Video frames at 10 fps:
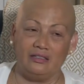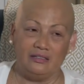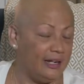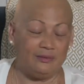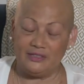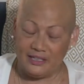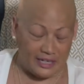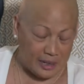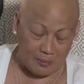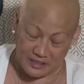didn't.
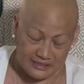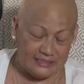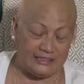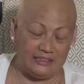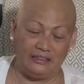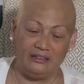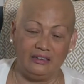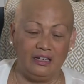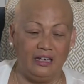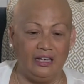I missed it.
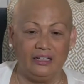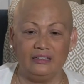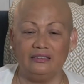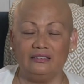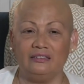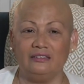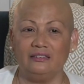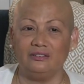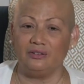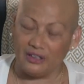And
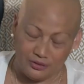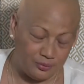so that